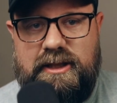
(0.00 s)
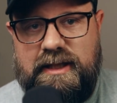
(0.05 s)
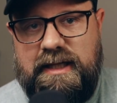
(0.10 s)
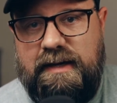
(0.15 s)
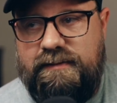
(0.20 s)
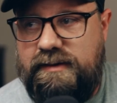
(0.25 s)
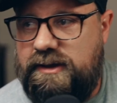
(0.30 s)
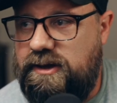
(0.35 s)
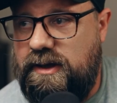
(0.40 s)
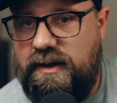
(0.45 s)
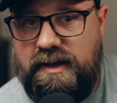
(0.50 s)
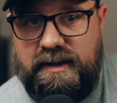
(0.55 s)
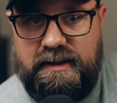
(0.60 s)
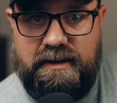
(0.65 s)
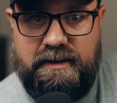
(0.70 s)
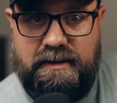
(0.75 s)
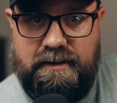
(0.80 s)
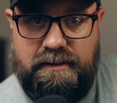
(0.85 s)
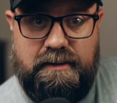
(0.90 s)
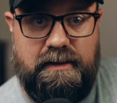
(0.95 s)
given to
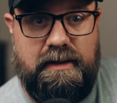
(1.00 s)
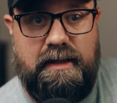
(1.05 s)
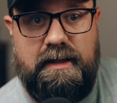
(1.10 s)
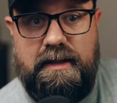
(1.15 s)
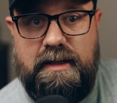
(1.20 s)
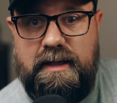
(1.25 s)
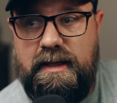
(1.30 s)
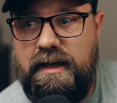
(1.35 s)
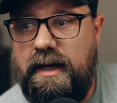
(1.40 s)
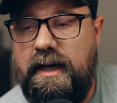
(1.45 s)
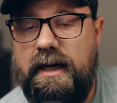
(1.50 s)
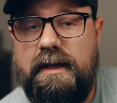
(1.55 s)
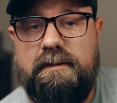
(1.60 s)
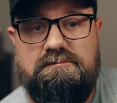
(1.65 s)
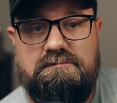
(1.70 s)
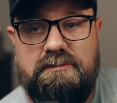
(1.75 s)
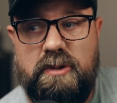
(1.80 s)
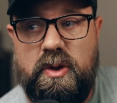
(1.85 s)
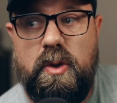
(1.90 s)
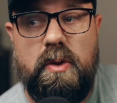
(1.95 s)
us in the
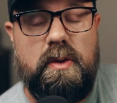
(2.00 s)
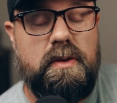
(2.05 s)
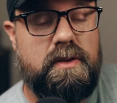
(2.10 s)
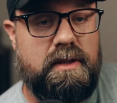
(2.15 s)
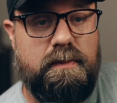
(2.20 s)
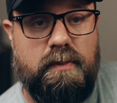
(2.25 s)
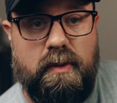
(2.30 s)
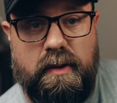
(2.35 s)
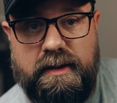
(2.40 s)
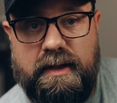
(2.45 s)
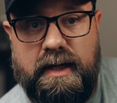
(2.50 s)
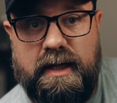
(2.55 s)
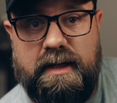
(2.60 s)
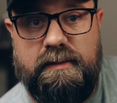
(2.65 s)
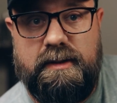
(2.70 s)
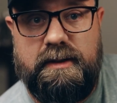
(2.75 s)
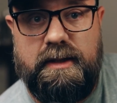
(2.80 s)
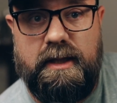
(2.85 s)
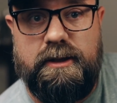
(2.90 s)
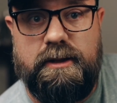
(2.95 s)
Google support
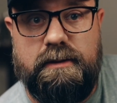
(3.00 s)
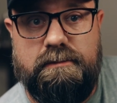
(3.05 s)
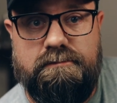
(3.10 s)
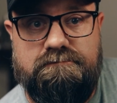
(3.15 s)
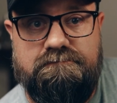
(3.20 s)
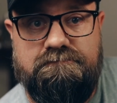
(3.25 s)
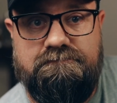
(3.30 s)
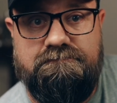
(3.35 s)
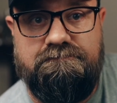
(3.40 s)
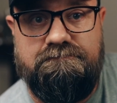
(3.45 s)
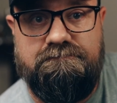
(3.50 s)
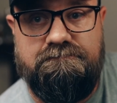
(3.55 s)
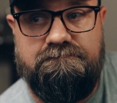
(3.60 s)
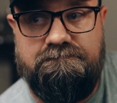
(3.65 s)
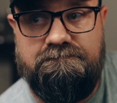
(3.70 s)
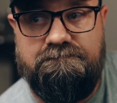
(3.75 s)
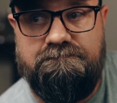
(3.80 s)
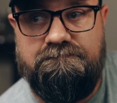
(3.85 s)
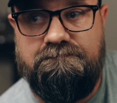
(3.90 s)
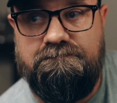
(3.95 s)
documentation.
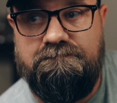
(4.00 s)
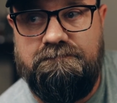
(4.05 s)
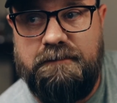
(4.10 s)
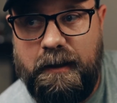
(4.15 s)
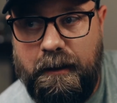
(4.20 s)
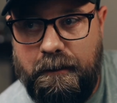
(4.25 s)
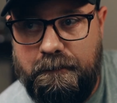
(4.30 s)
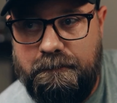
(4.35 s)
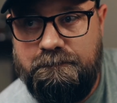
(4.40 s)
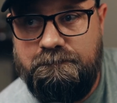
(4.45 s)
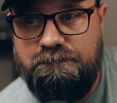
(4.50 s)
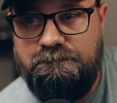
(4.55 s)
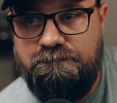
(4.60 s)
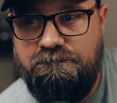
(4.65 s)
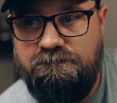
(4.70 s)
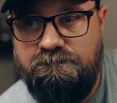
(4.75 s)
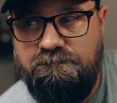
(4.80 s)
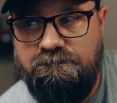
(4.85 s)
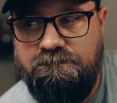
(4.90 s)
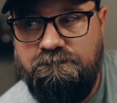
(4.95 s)
Yeah.
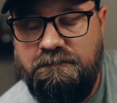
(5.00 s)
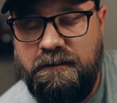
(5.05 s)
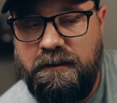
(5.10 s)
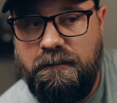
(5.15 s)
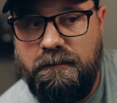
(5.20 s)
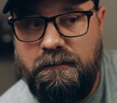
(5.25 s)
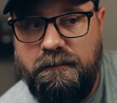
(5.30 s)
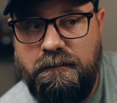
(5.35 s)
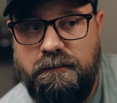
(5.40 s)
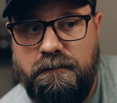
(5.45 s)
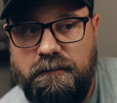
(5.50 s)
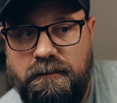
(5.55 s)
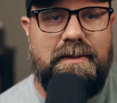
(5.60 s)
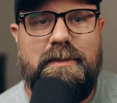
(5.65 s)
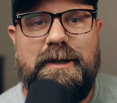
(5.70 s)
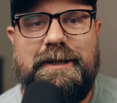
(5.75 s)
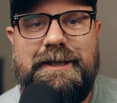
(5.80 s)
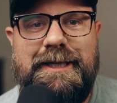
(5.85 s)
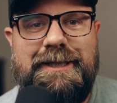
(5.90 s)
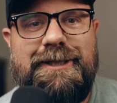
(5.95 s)

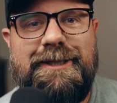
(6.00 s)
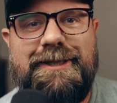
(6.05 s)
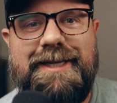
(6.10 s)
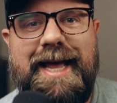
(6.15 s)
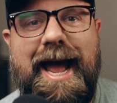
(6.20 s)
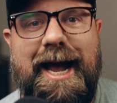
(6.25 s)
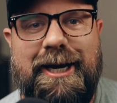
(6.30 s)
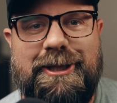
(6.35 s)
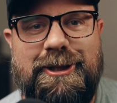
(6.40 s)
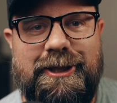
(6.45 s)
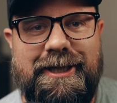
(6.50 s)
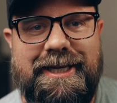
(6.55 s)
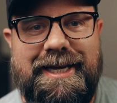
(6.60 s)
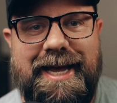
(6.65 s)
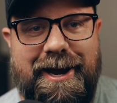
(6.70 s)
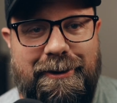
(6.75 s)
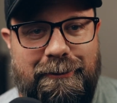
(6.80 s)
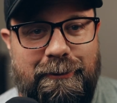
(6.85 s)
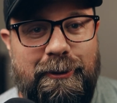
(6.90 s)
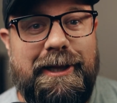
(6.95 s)
But this is
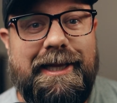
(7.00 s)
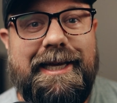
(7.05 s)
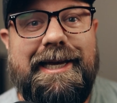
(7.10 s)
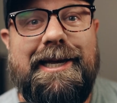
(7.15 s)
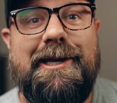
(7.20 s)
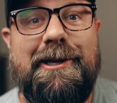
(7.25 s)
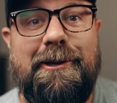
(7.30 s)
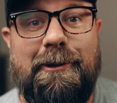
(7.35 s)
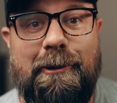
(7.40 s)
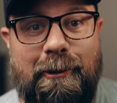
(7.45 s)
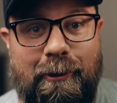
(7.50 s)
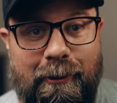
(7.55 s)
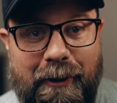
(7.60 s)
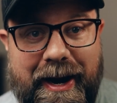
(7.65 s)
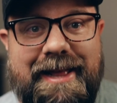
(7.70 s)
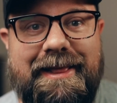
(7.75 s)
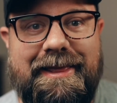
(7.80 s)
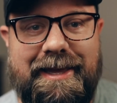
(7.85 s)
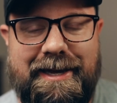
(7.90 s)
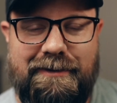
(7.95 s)
actually a really
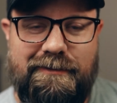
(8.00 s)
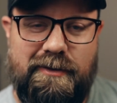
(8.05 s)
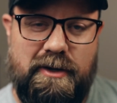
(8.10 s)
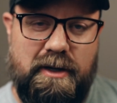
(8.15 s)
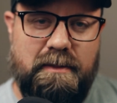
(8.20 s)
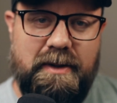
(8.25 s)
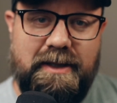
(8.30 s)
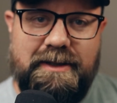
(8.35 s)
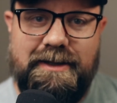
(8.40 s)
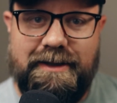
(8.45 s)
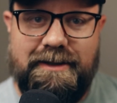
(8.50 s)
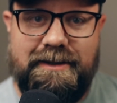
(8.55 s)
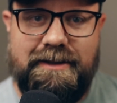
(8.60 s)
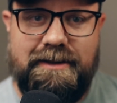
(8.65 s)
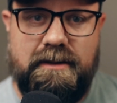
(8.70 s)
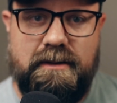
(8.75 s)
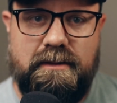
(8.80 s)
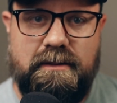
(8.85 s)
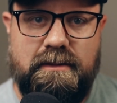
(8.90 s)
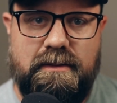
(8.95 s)
great thing for your business.